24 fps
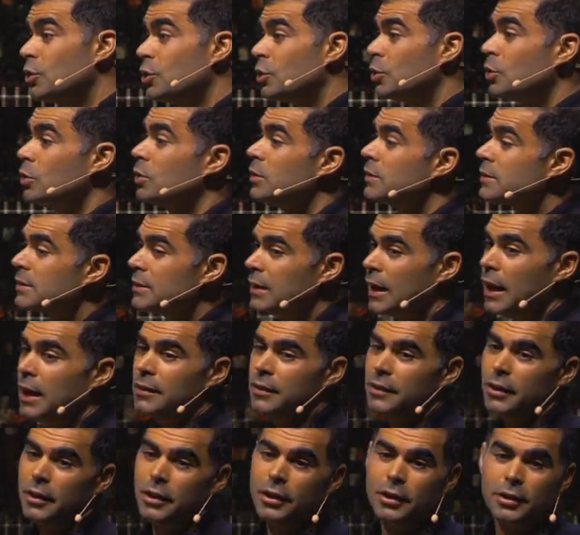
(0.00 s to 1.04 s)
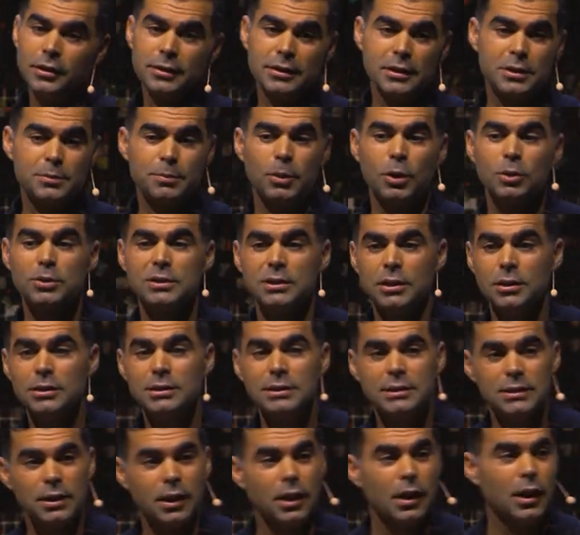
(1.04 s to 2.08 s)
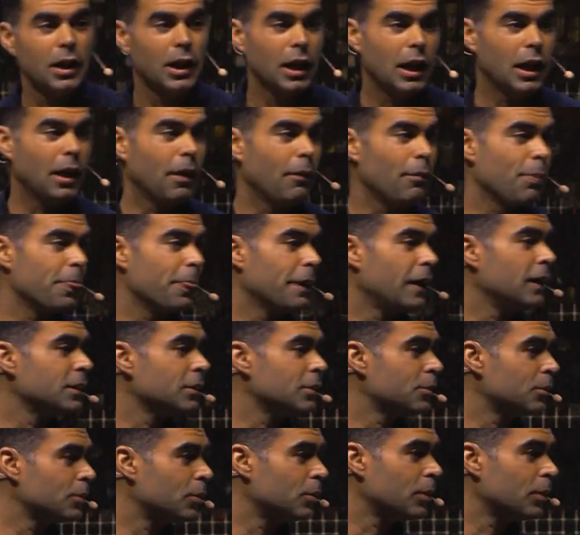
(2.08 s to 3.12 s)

tools at their disposals. Um, and